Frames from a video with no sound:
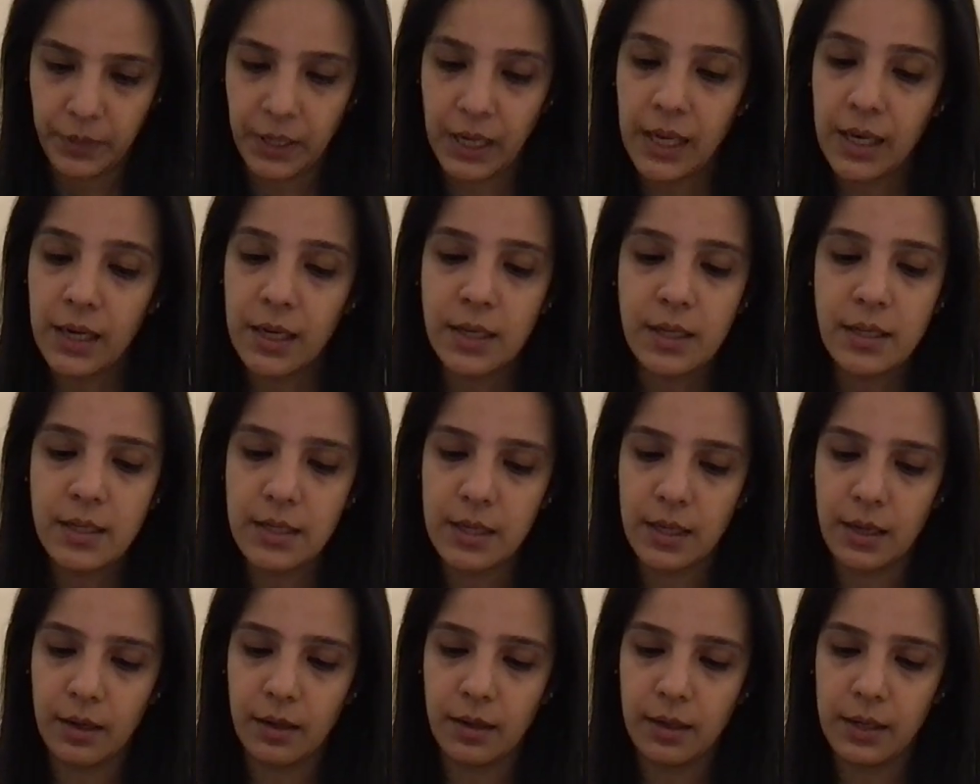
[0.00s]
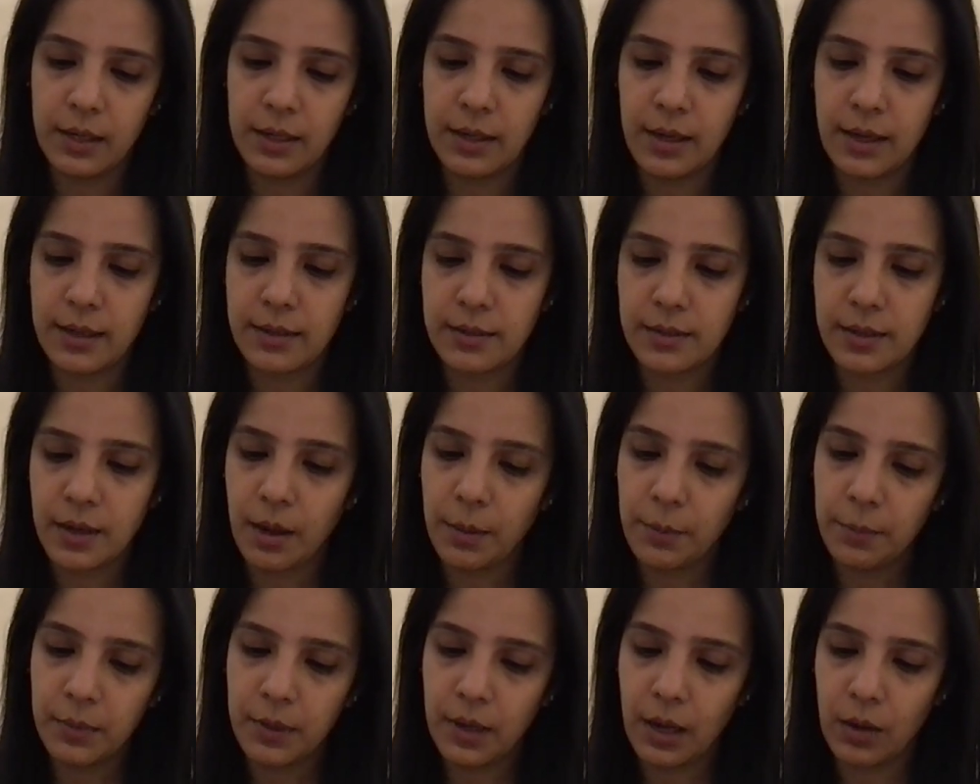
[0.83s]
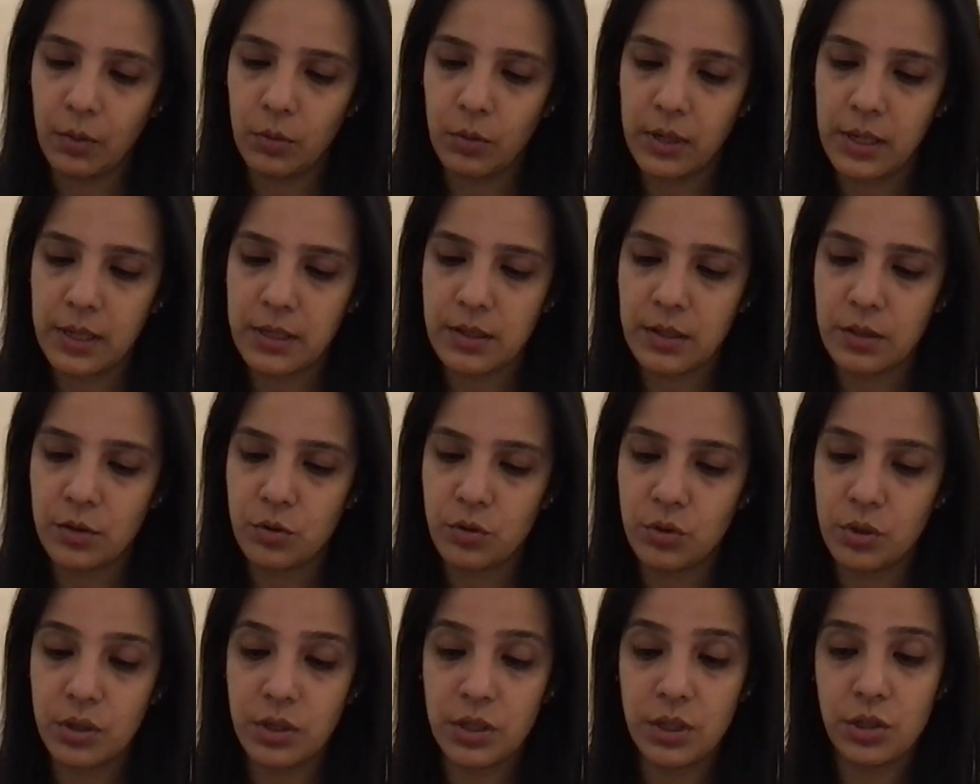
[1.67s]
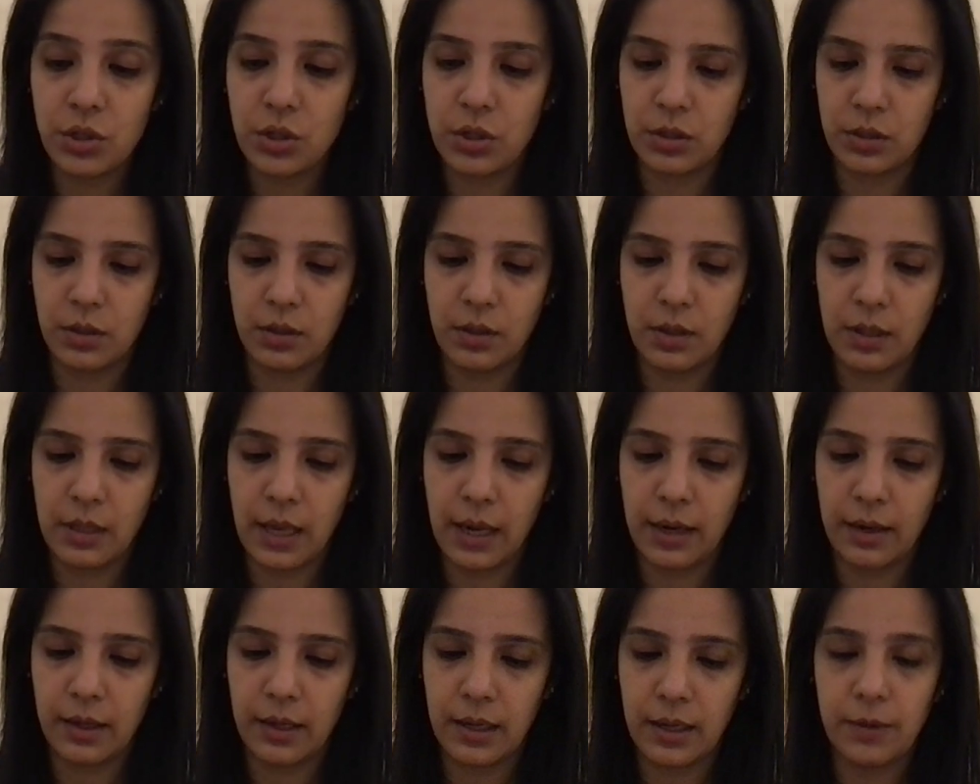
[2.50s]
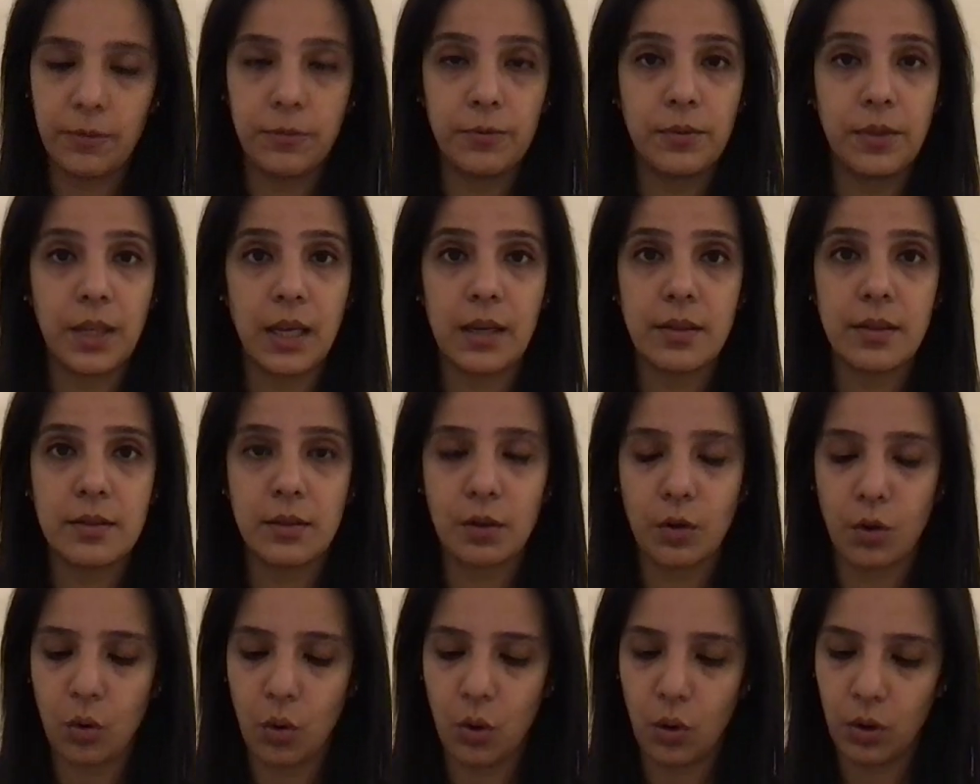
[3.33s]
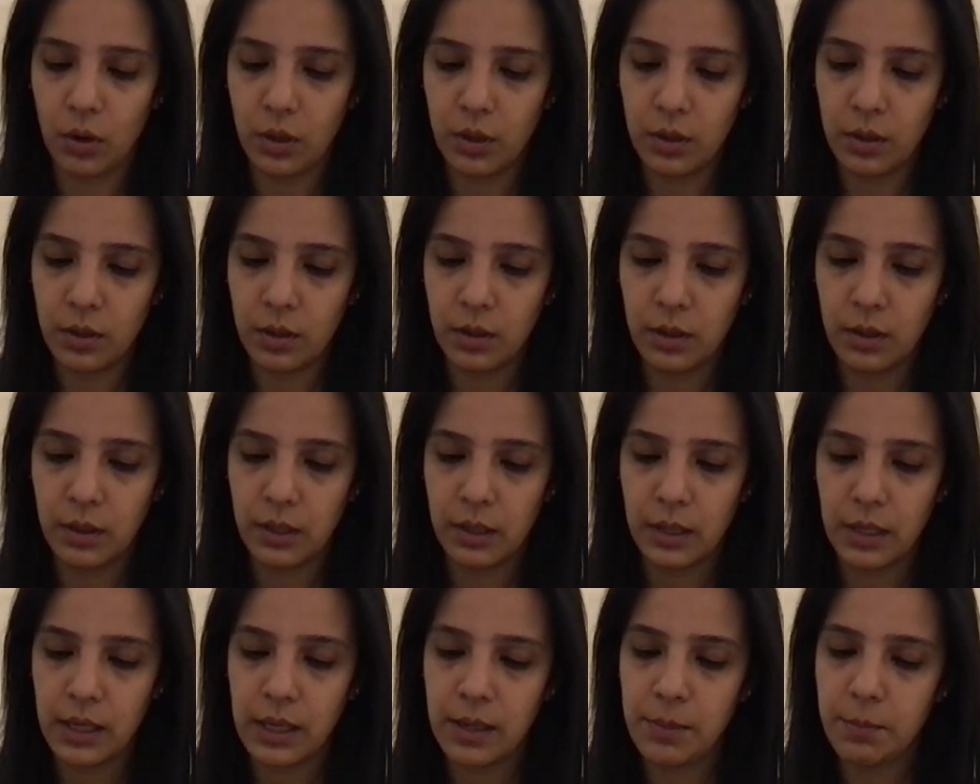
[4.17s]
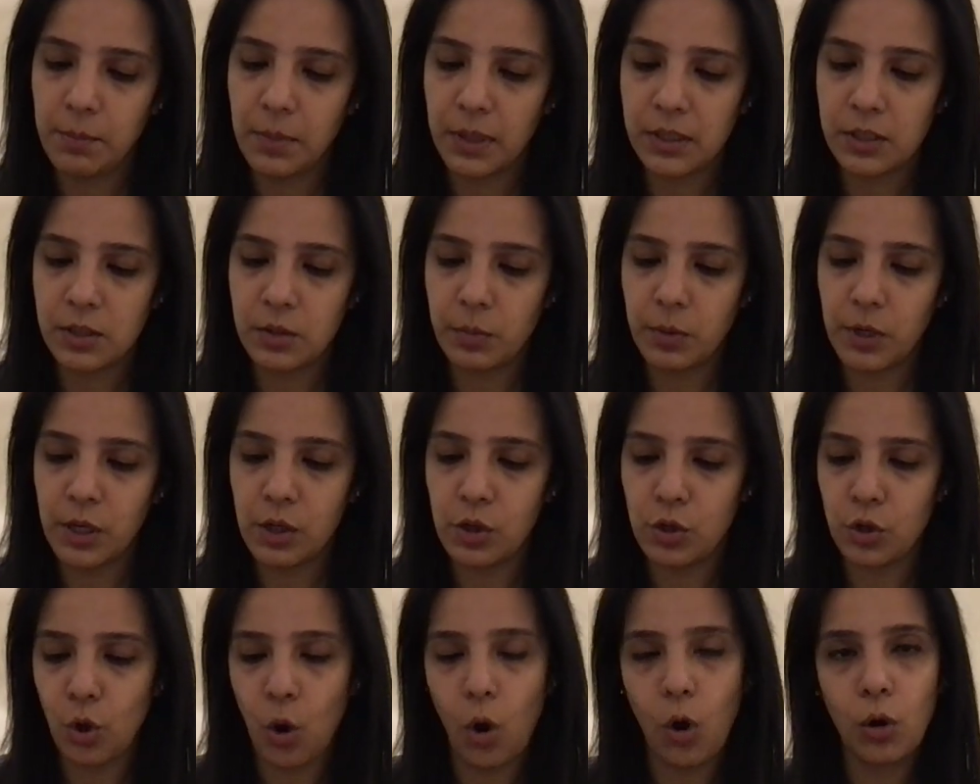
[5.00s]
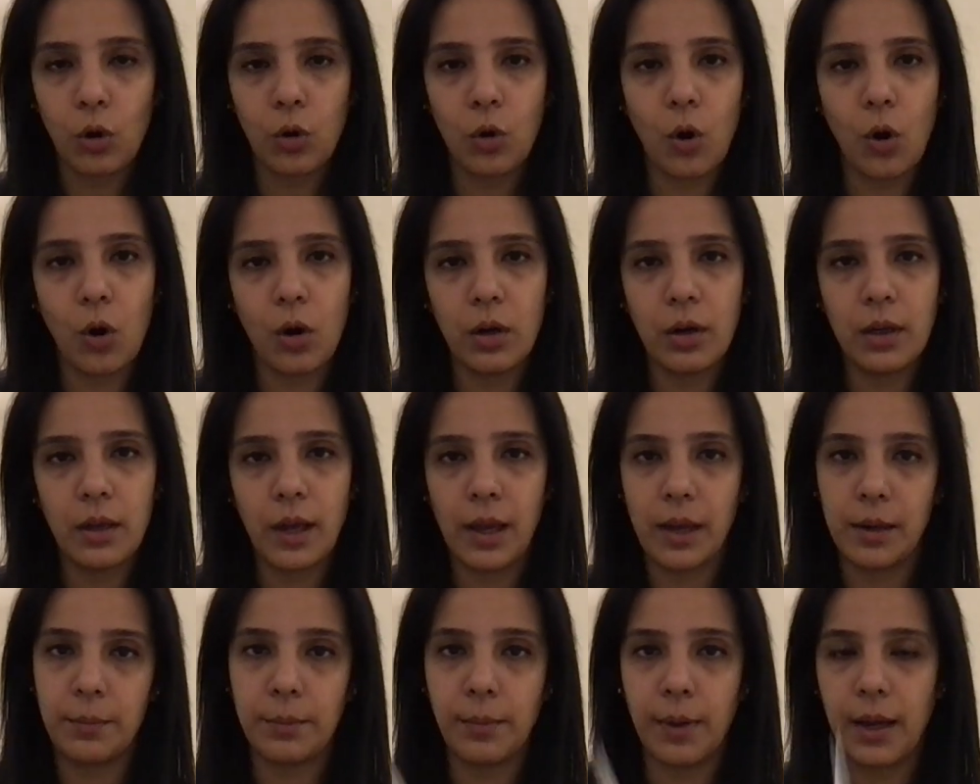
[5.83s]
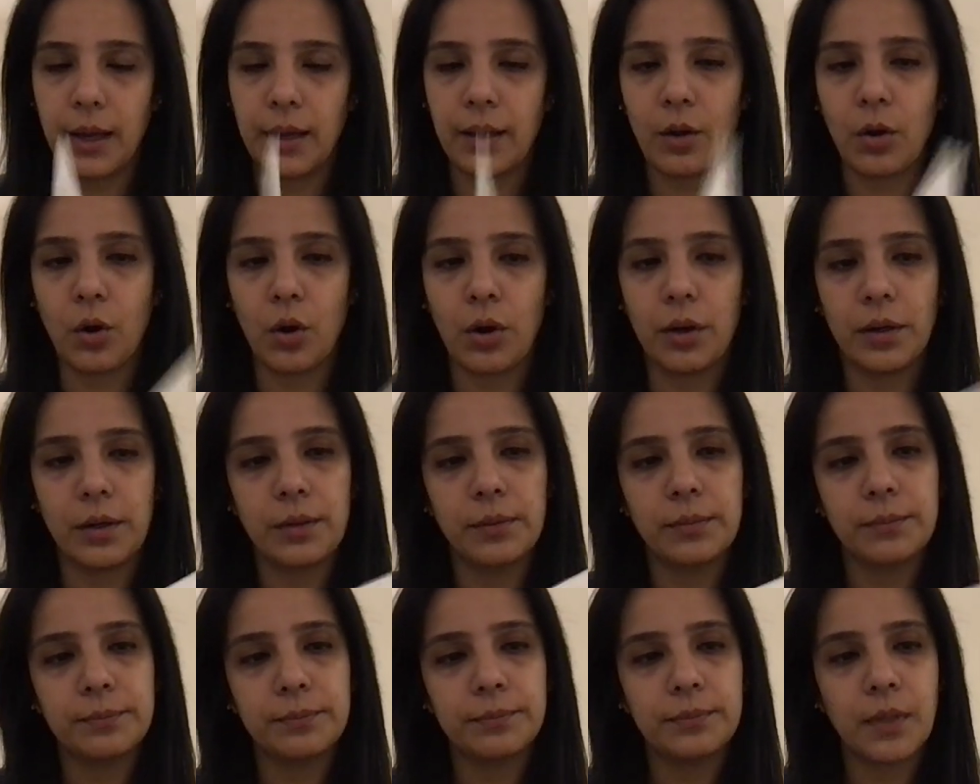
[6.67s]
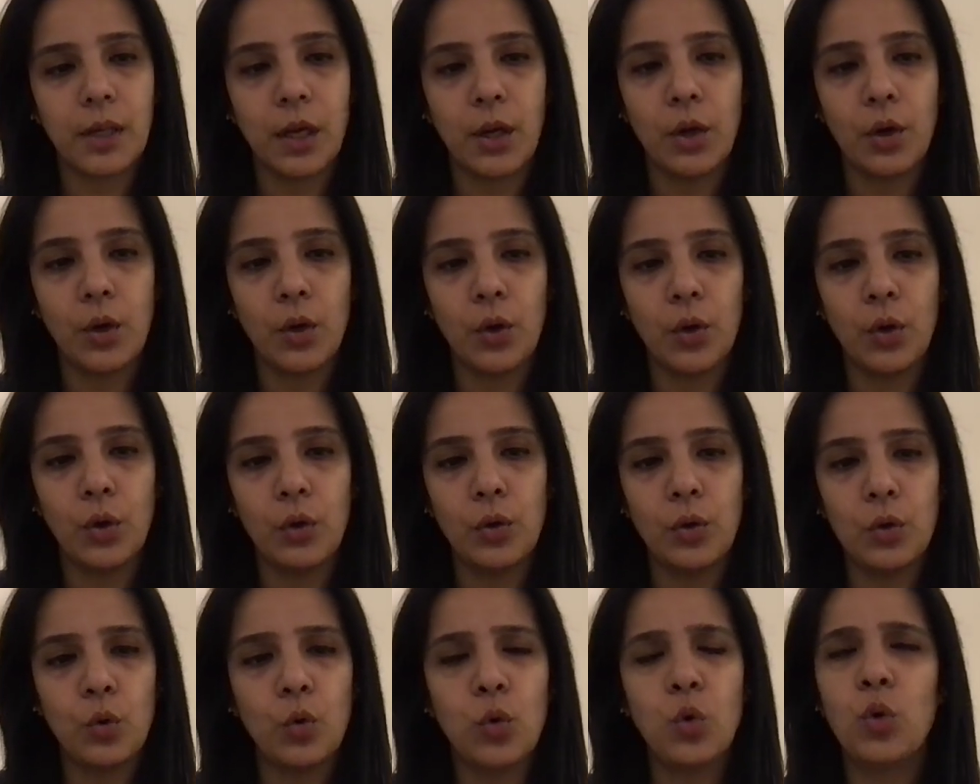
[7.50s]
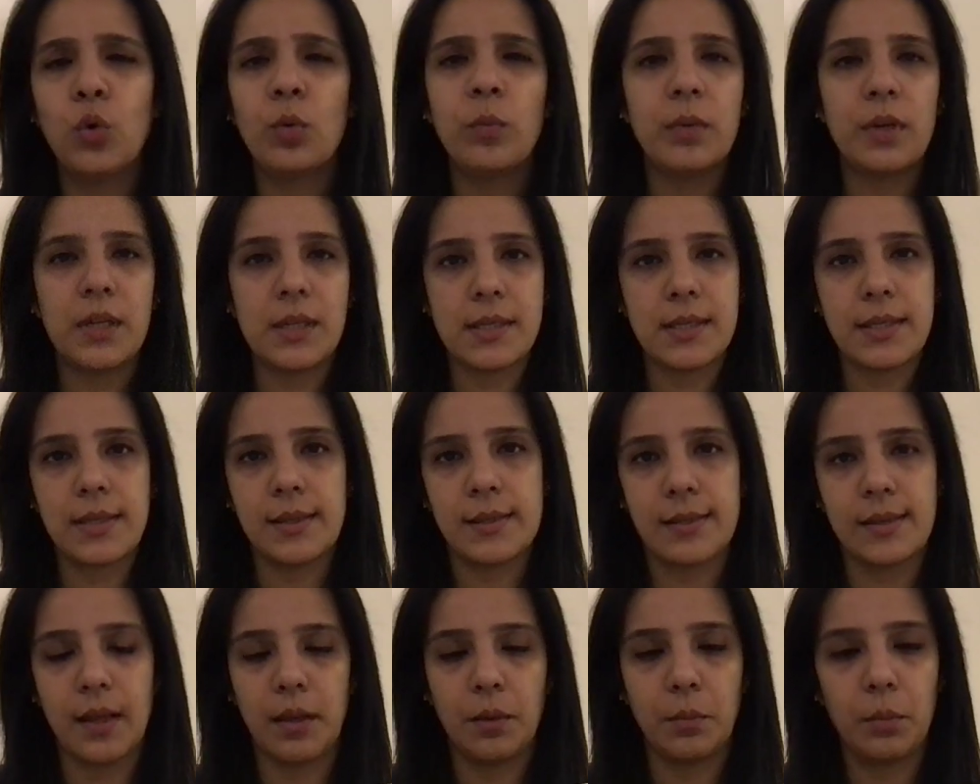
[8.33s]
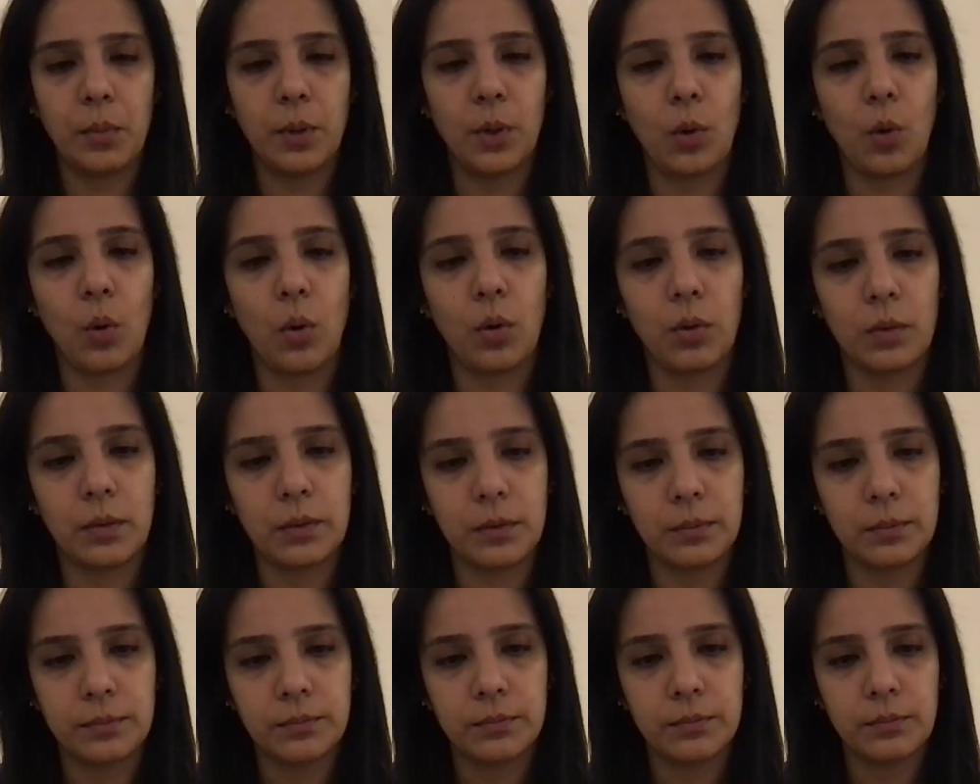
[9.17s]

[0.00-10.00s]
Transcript: In India, it has come down as a tradition that if there is a God, he must be your God and my God. To whom does the sun belong?